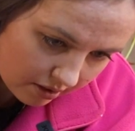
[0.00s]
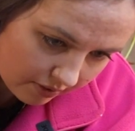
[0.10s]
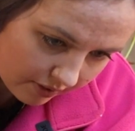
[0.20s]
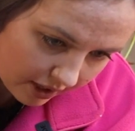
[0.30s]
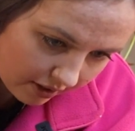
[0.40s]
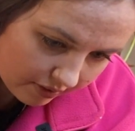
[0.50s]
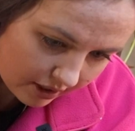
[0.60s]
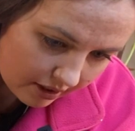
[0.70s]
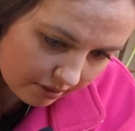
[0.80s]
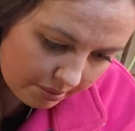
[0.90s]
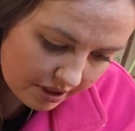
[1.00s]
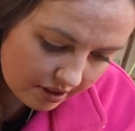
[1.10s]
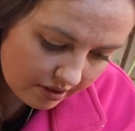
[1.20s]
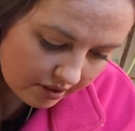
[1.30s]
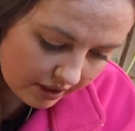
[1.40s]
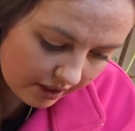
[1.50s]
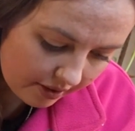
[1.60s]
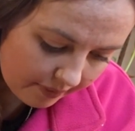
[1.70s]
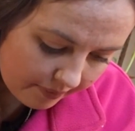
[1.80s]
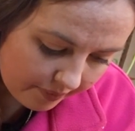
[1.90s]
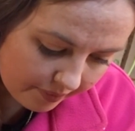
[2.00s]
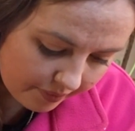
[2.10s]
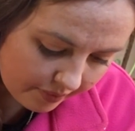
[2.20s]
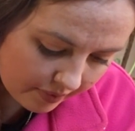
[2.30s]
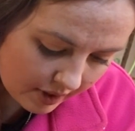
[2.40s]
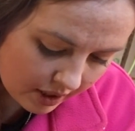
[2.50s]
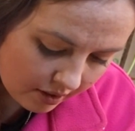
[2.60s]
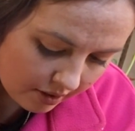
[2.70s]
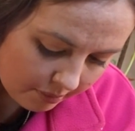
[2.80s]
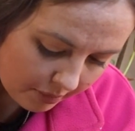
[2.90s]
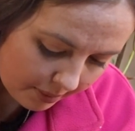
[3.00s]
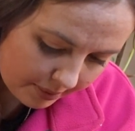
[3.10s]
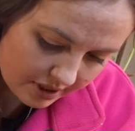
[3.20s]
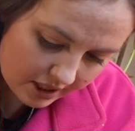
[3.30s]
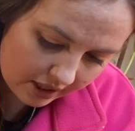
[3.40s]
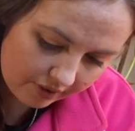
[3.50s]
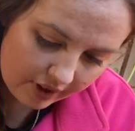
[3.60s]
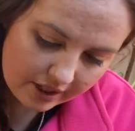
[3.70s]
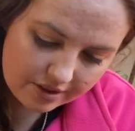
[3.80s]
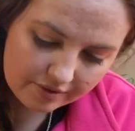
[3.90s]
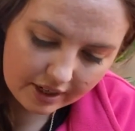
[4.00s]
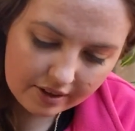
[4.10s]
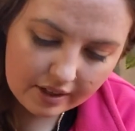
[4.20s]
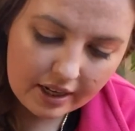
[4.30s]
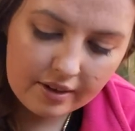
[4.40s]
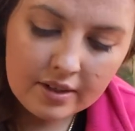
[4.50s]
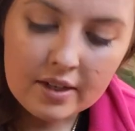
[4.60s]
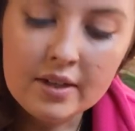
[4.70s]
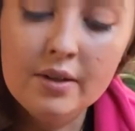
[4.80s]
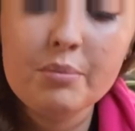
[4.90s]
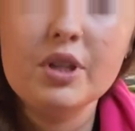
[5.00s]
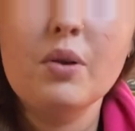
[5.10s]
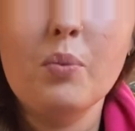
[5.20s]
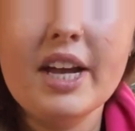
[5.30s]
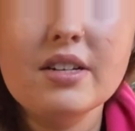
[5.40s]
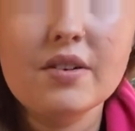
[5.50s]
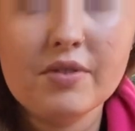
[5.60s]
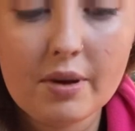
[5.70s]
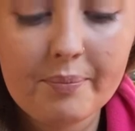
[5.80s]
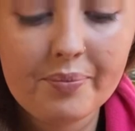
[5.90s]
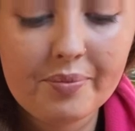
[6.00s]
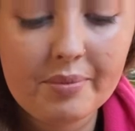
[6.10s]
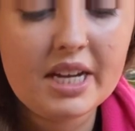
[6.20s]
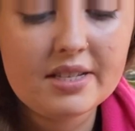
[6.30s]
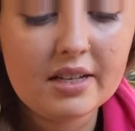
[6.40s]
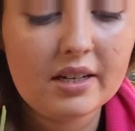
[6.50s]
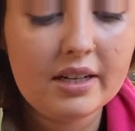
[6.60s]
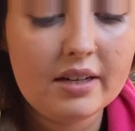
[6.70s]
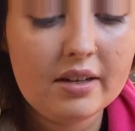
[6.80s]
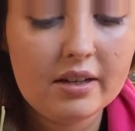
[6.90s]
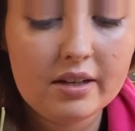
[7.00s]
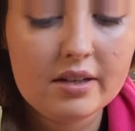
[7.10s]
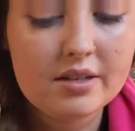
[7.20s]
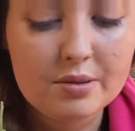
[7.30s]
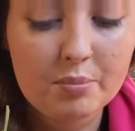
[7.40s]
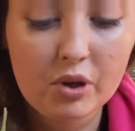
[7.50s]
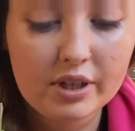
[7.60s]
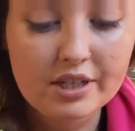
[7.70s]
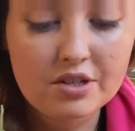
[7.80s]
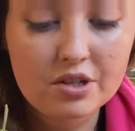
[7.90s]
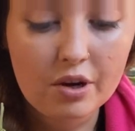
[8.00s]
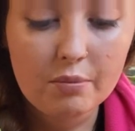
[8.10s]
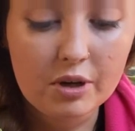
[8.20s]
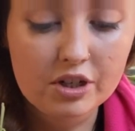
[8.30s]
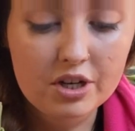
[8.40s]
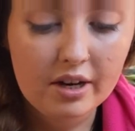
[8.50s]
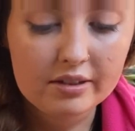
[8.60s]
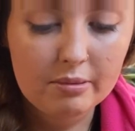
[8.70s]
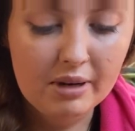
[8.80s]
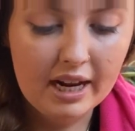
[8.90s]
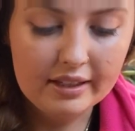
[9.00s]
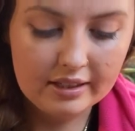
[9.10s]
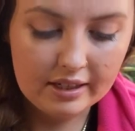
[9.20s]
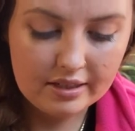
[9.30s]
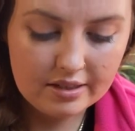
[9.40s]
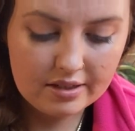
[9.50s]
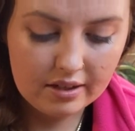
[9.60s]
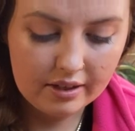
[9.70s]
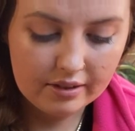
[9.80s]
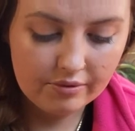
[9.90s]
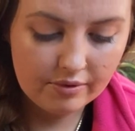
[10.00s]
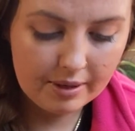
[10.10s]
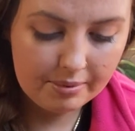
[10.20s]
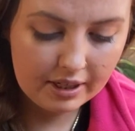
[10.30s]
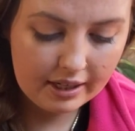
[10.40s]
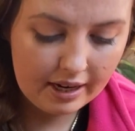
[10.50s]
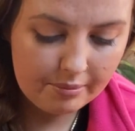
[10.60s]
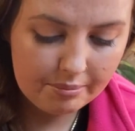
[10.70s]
we have a little peduncle here. Maybe it's getting ready to flower again. But the weight of them basically is pulling so much on the plant that it's like ripping it out